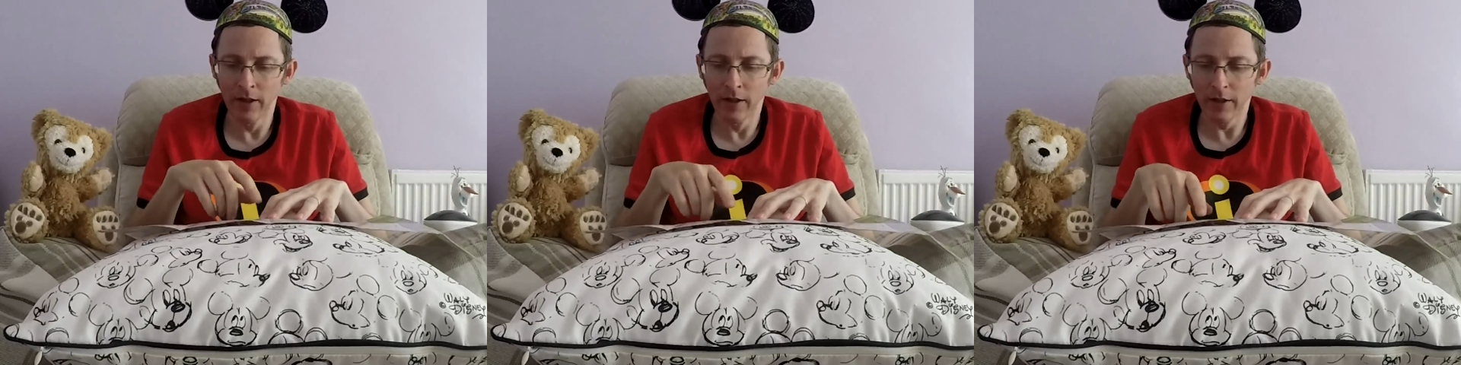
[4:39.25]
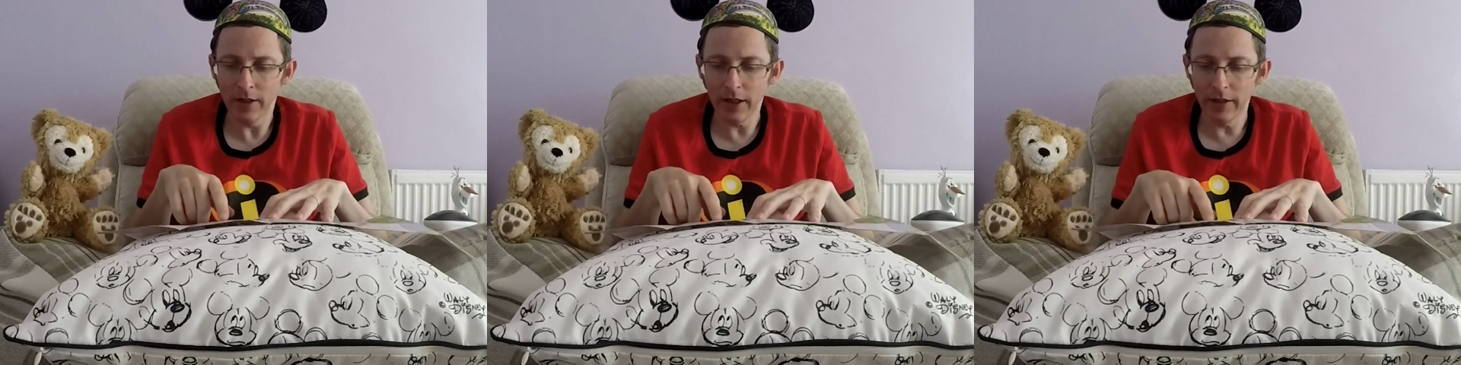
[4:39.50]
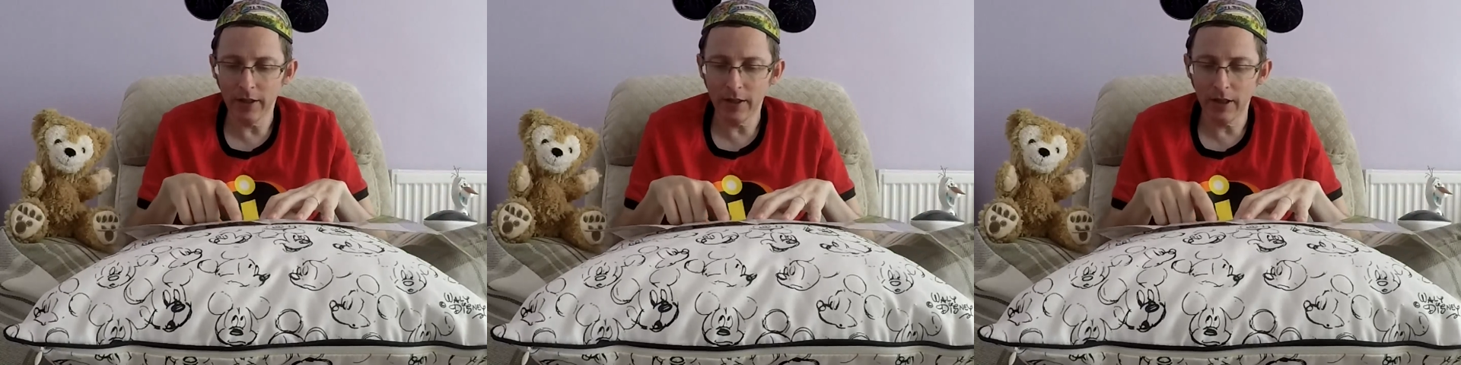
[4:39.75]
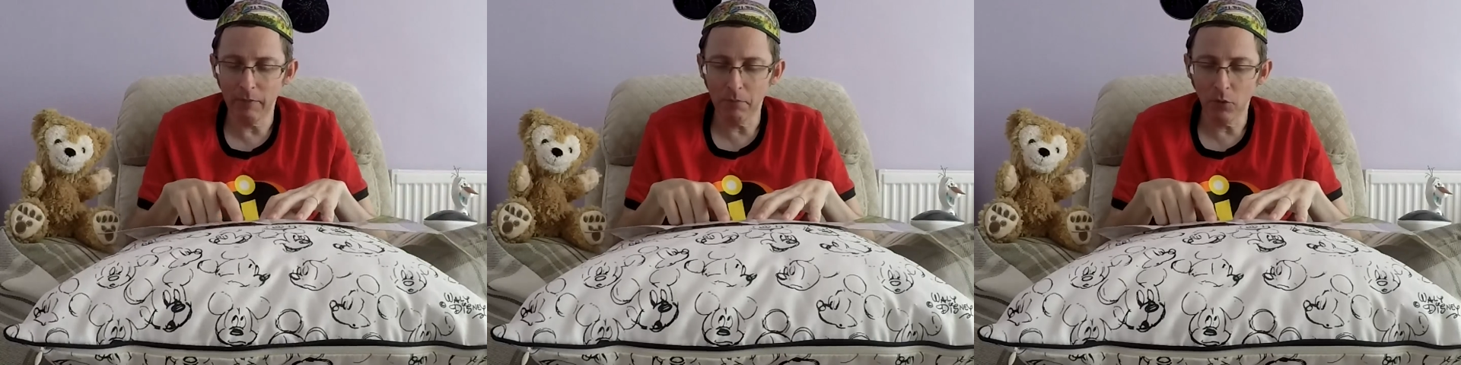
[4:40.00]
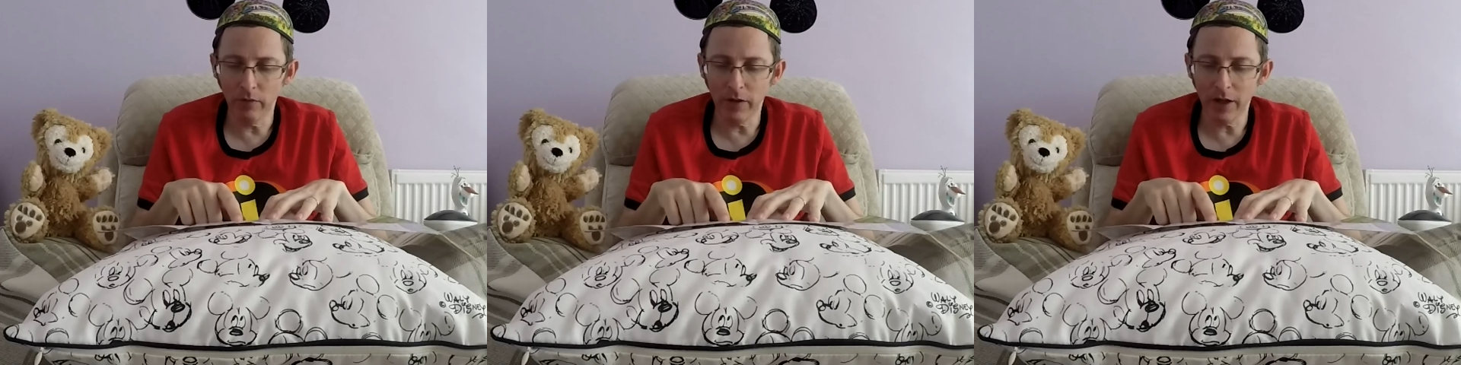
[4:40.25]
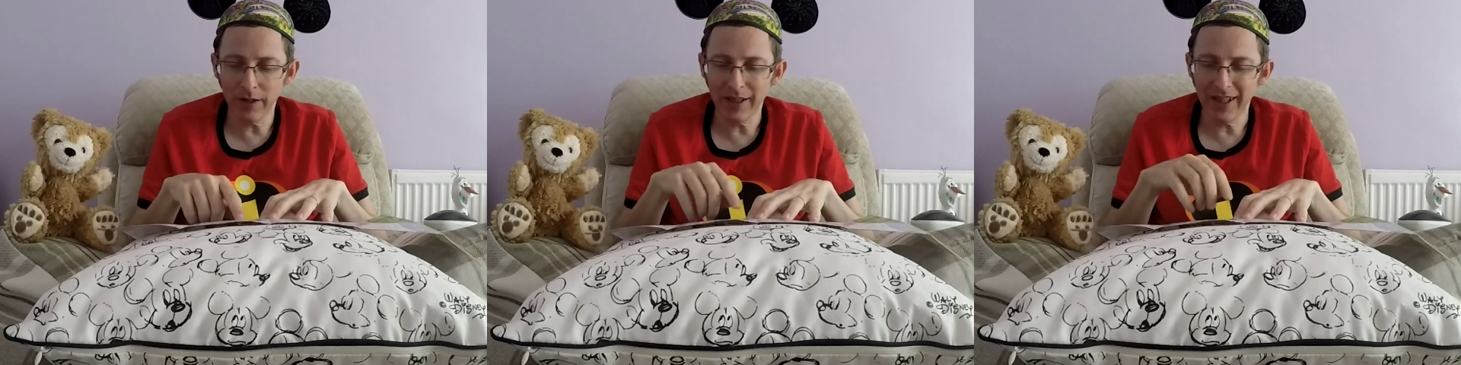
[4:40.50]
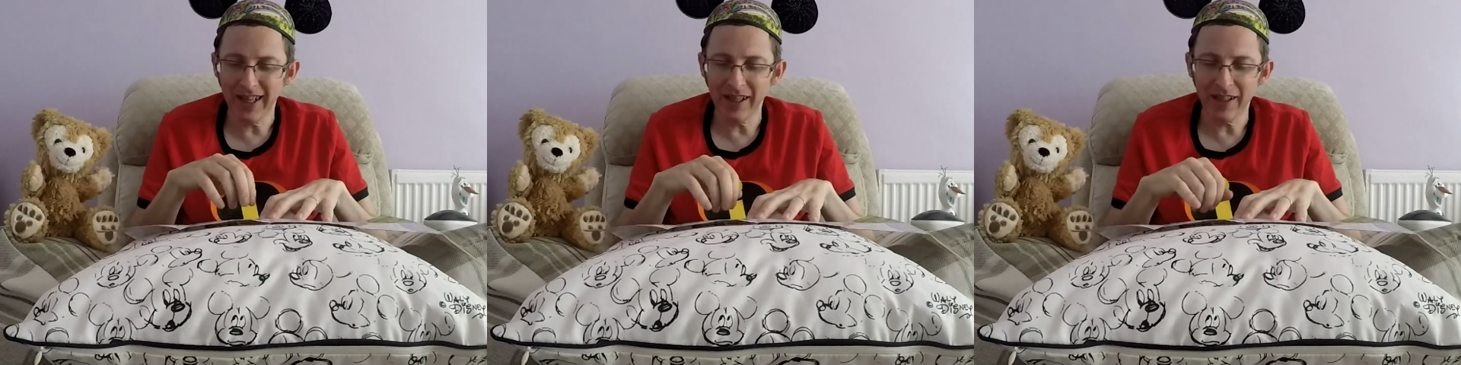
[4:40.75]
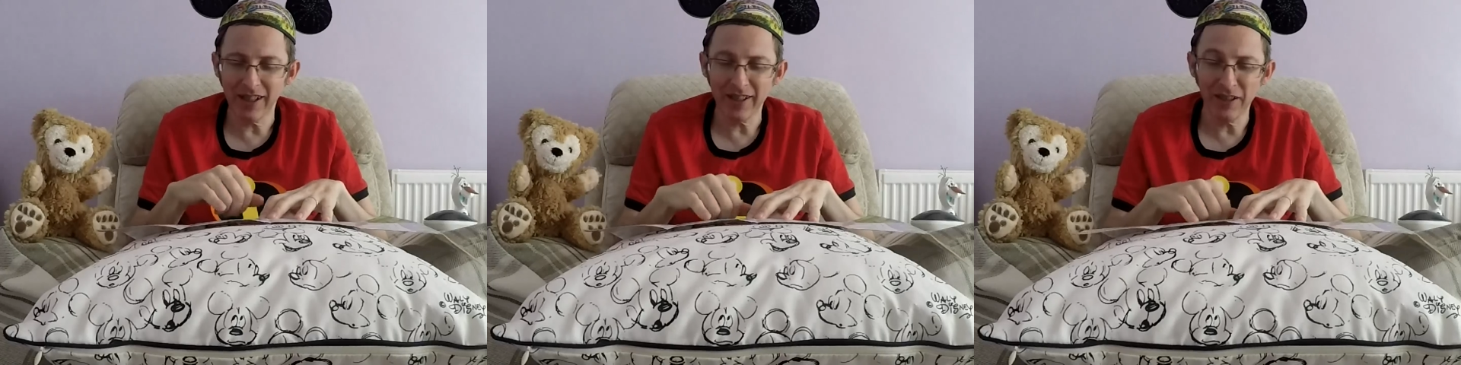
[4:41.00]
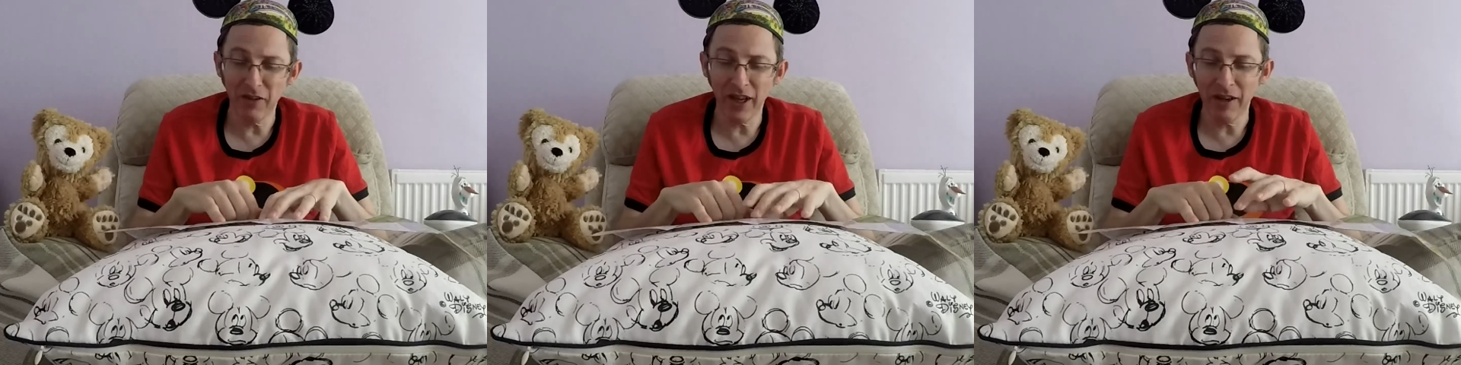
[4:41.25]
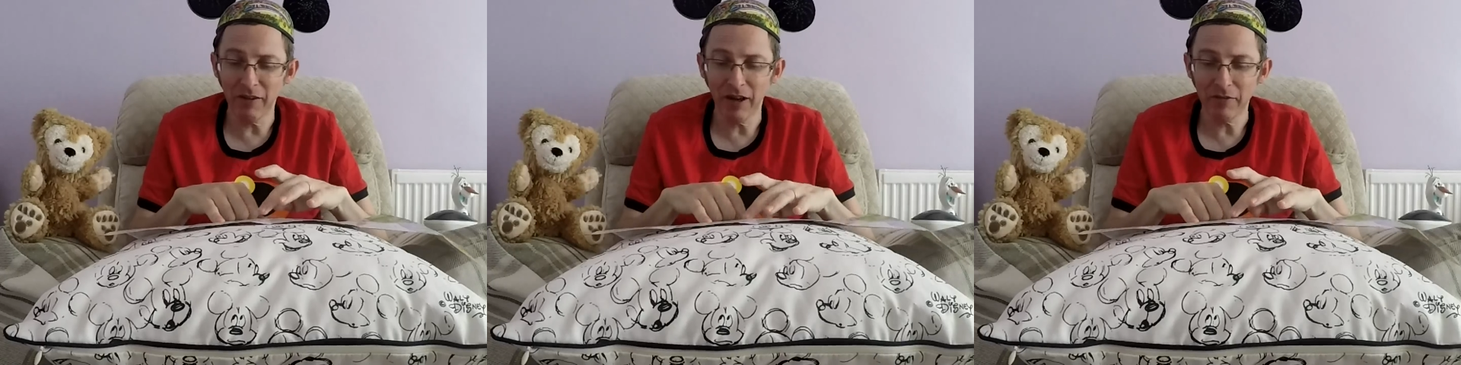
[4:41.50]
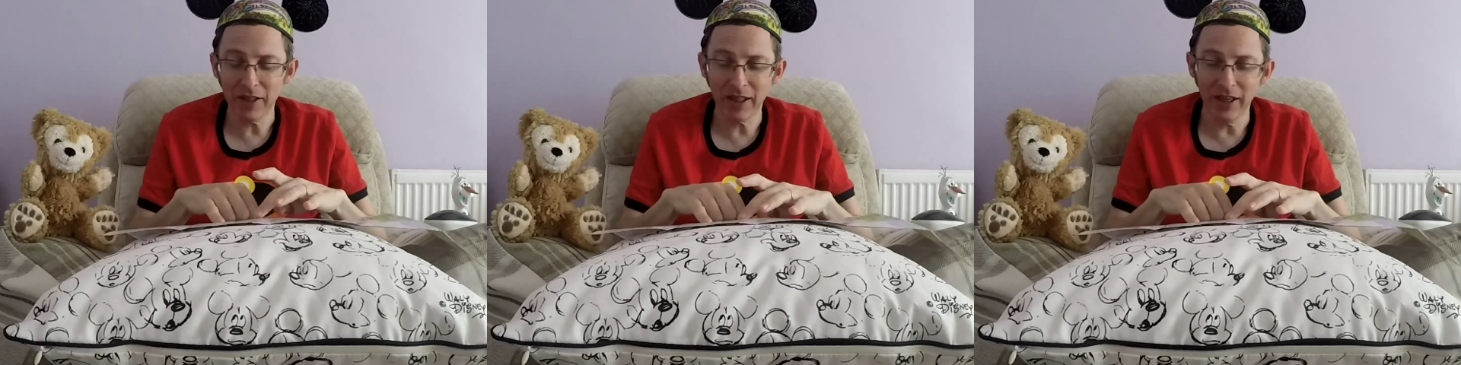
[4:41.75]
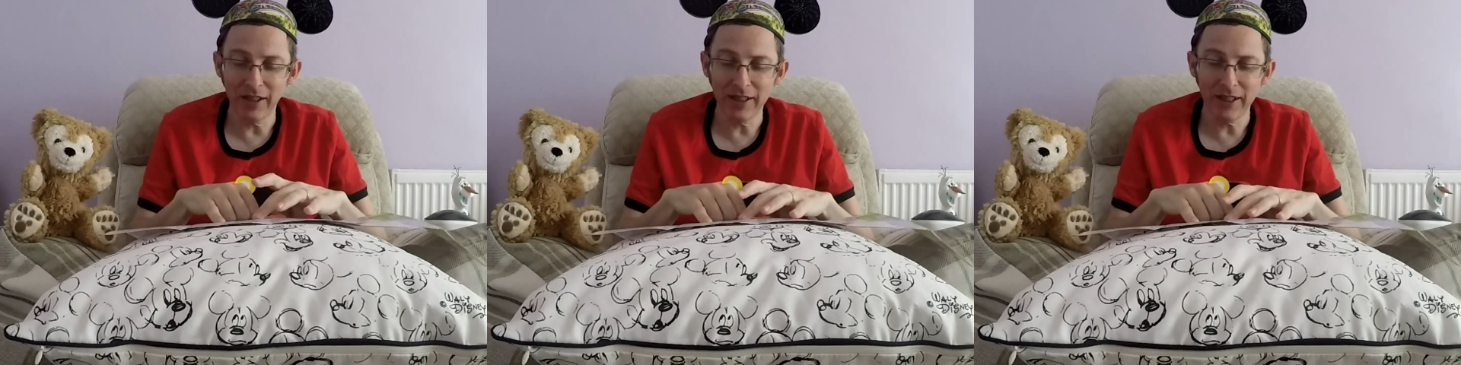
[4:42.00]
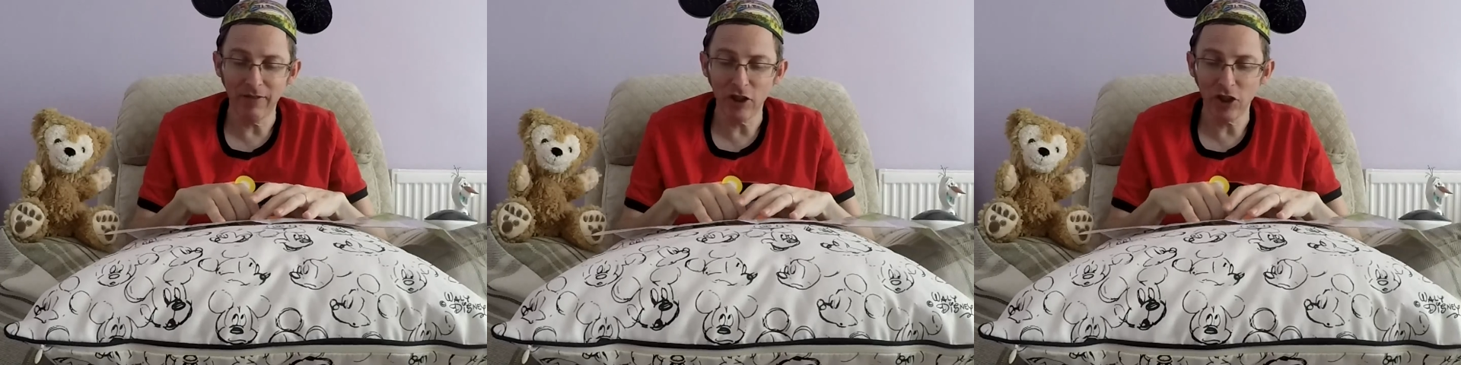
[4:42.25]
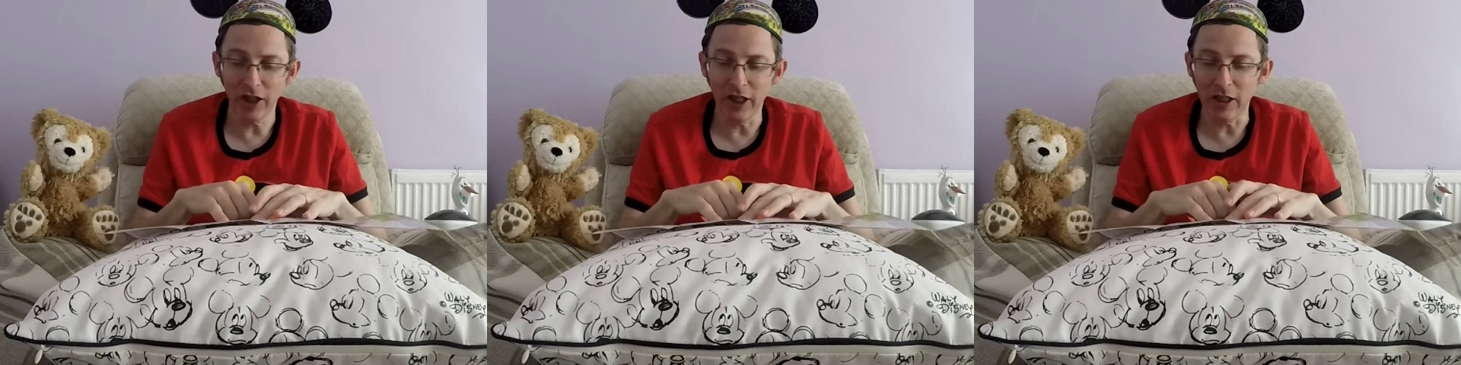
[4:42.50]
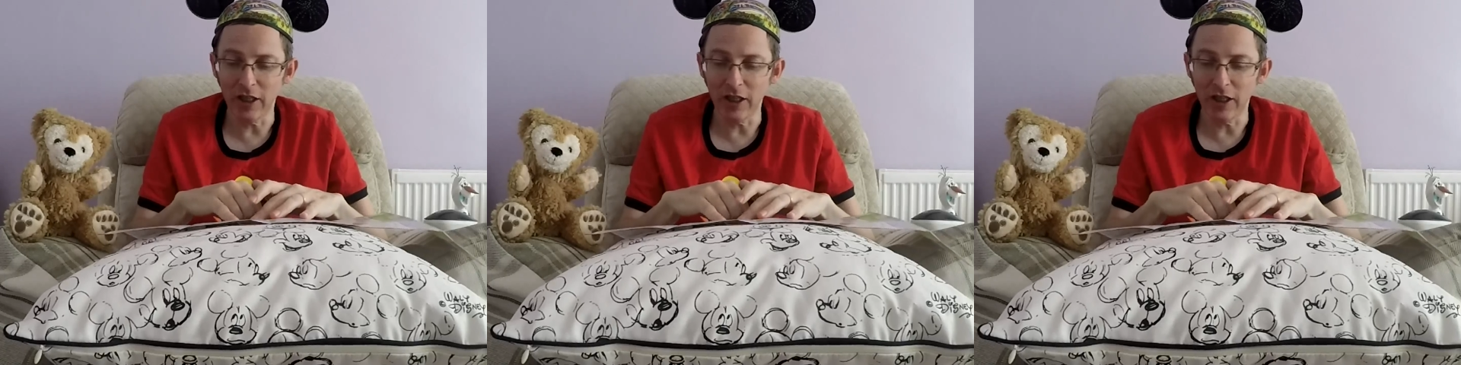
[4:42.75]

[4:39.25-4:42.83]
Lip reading: Sunset Boulevard St Kings. I don't know how up to date this is, if it's changed.